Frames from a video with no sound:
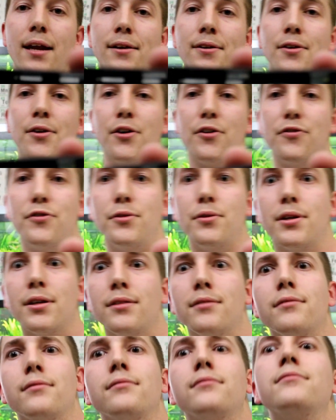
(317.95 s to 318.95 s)
I don't know if you
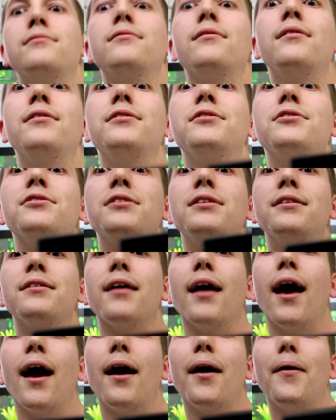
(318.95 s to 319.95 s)
can see
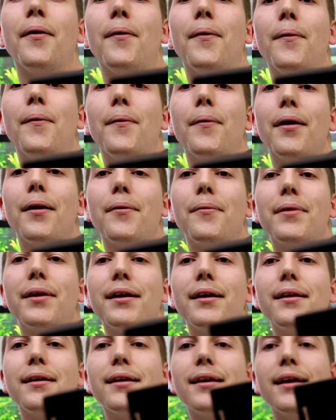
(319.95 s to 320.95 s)
that. Where are we
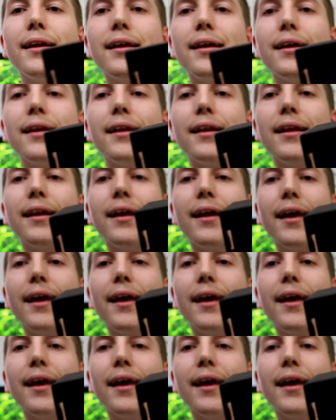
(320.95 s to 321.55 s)
gonna get it?